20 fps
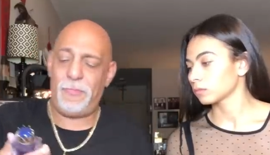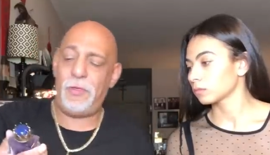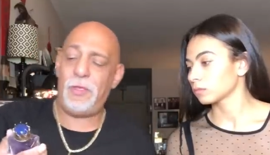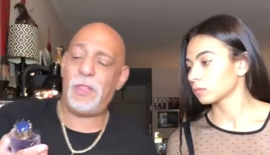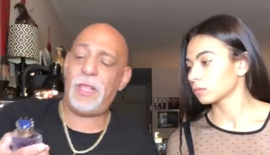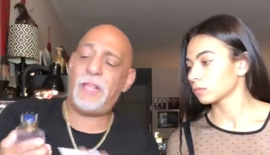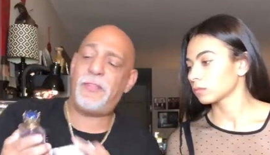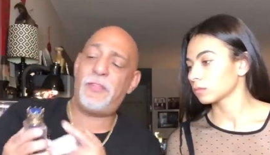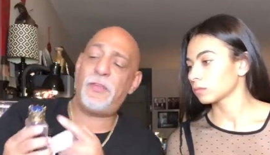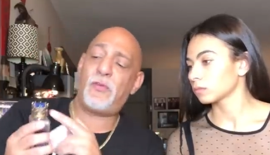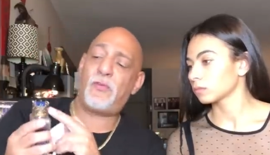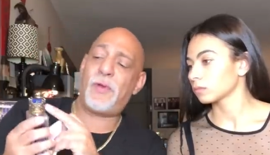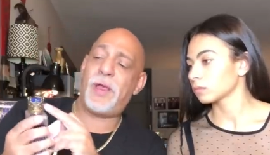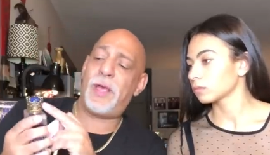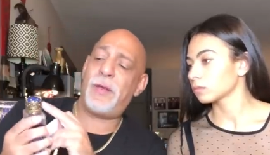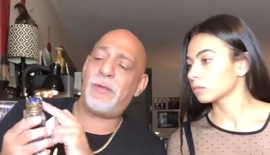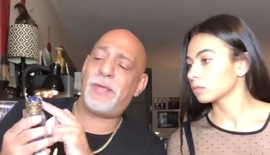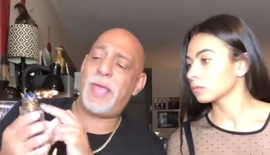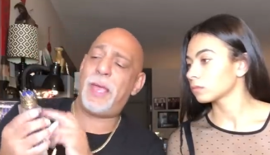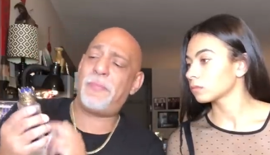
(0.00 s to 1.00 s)
Speaker 1: You like the
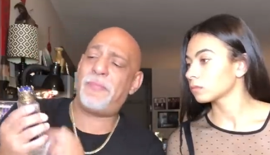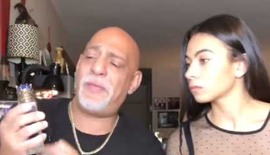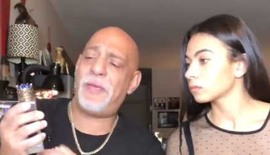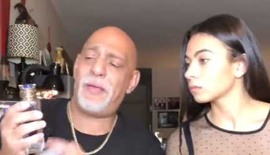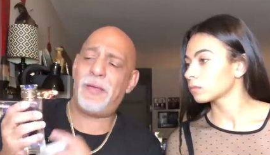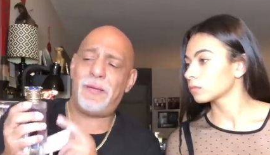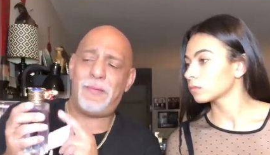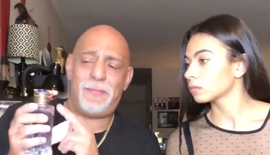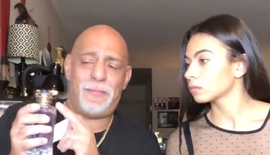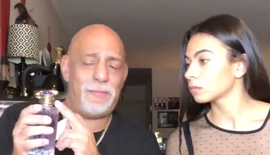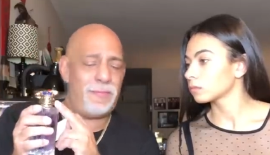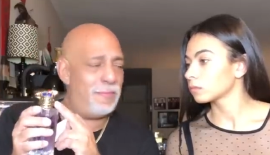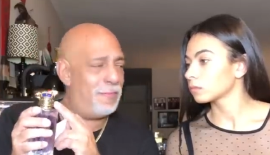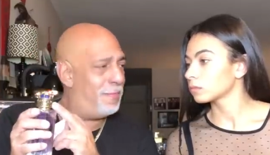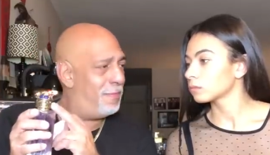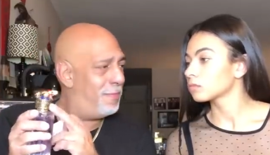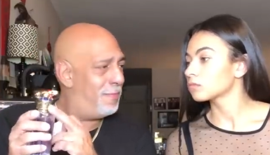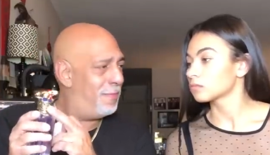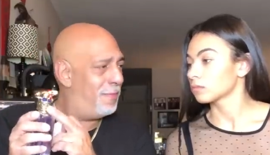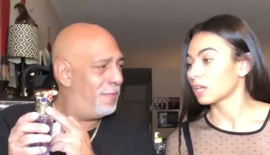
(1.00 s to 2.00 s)
crown cap there?
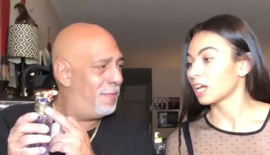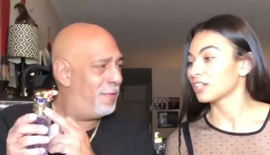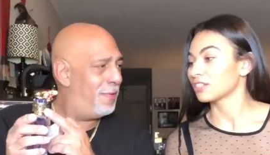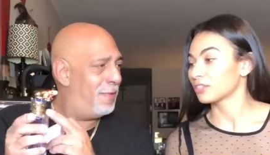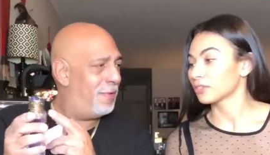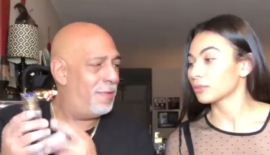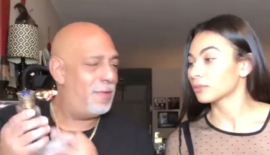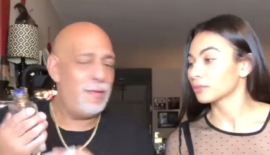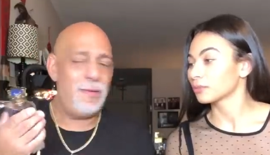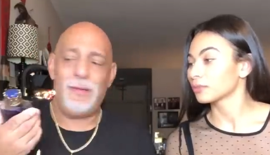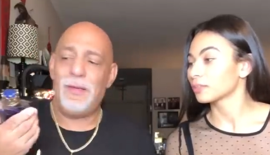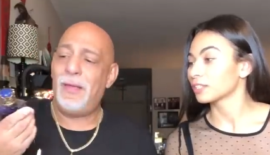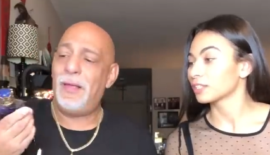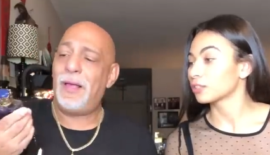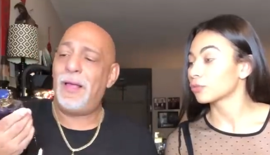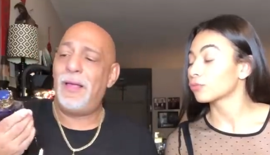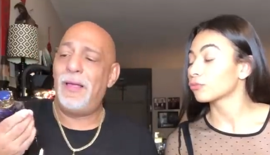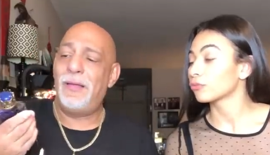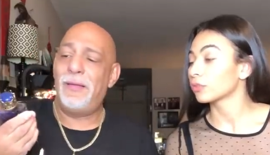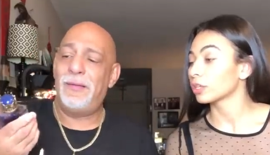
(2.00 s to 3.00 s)
Speaker 2: I do.
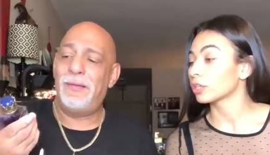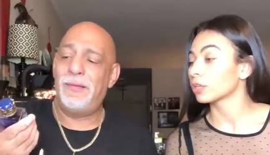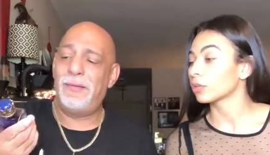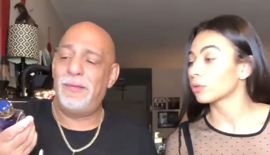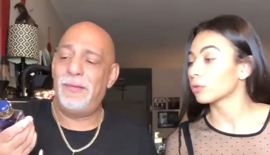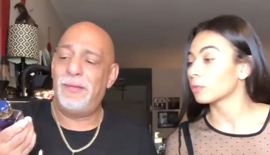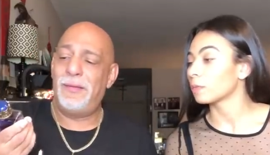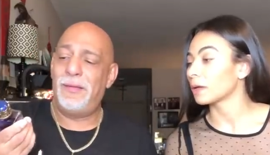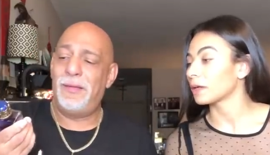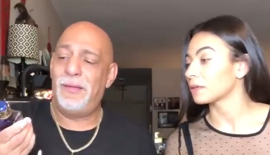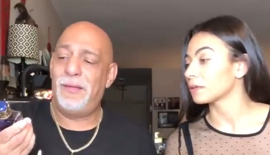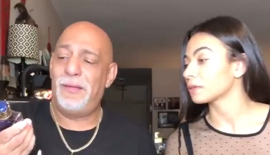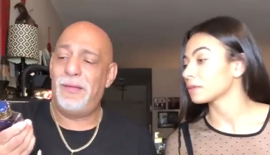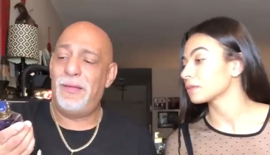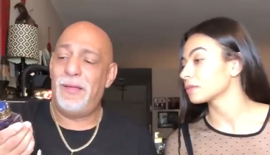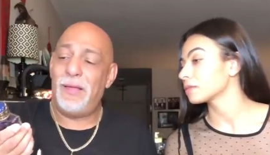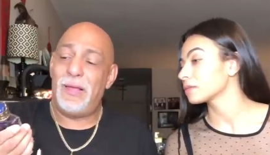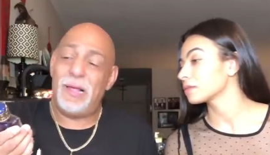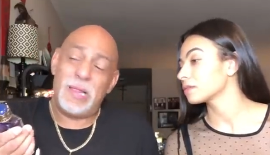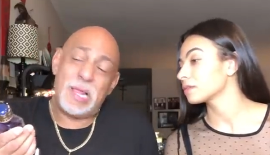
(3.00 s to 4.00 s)
It's a really cool bottle.
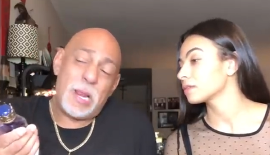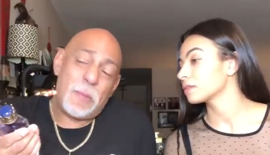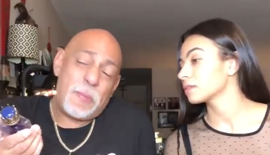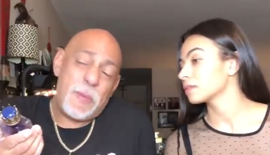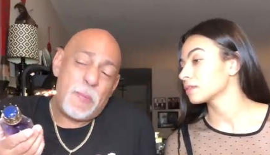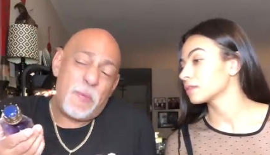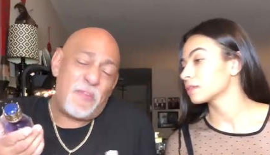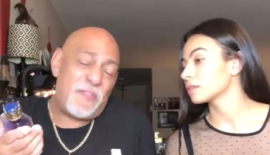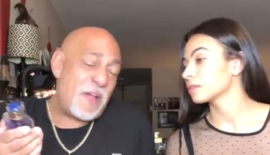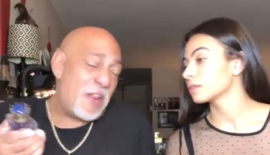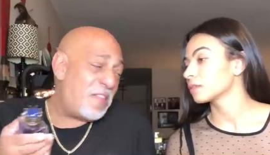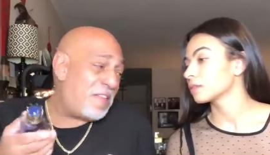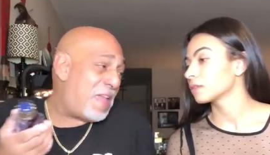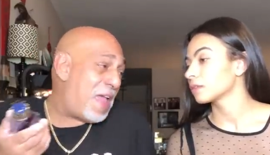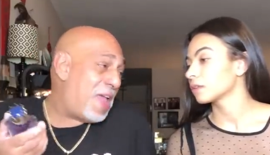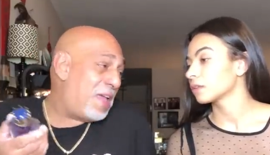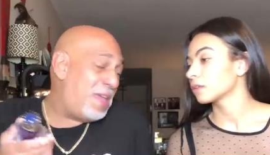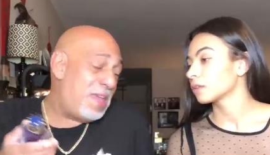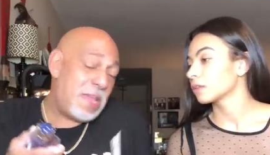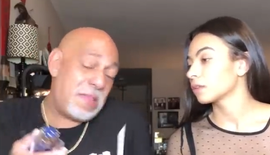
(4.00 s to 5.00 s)
Speaker 1: A lot of people find it
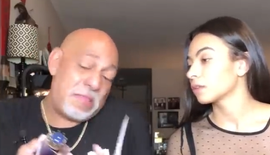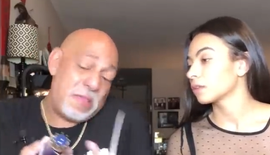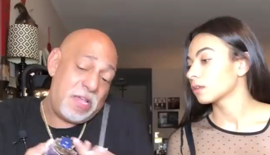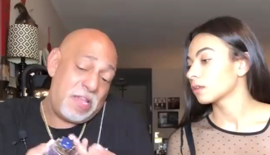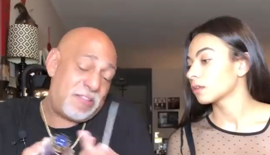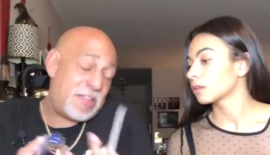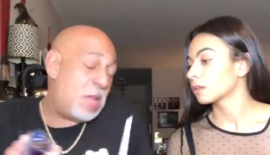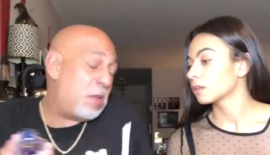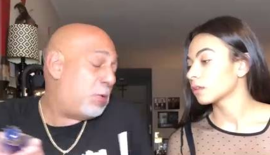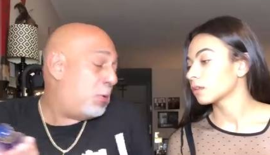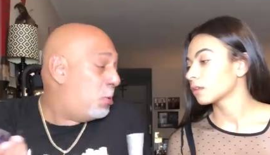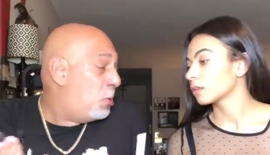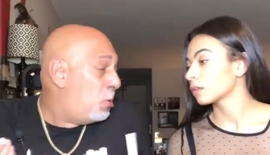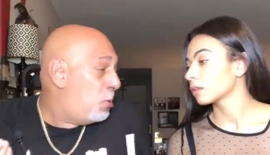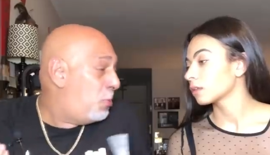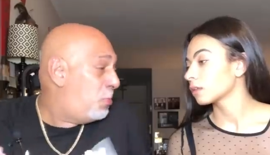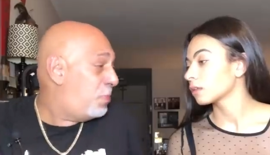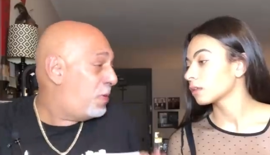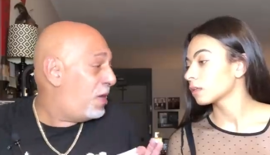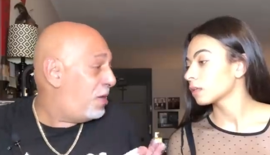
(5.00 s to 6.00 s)
tacky. I think it's kind of
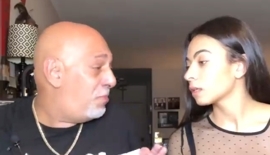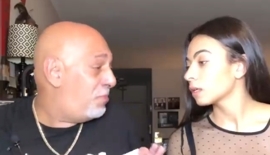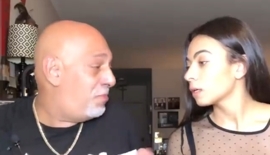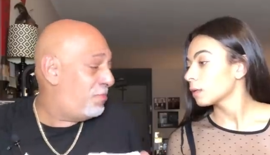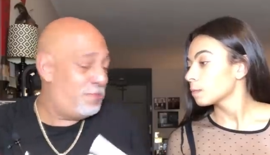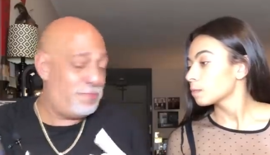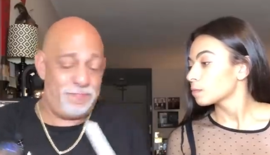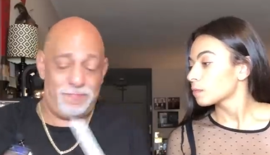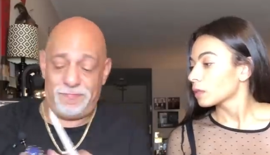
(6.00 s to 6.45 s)
cool, but...